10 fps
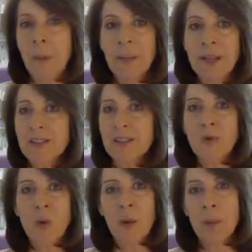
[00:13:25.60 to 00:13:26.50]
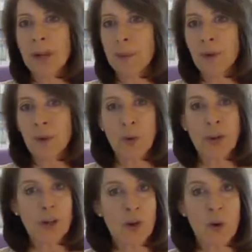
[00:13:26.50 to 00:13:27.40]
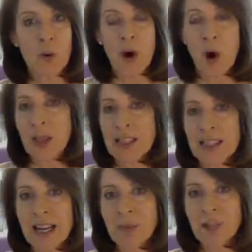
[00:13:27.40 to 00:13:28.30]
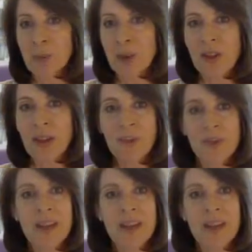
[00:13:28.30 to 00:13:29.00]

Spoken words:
pieces of wallpaper and create your own art statements with it.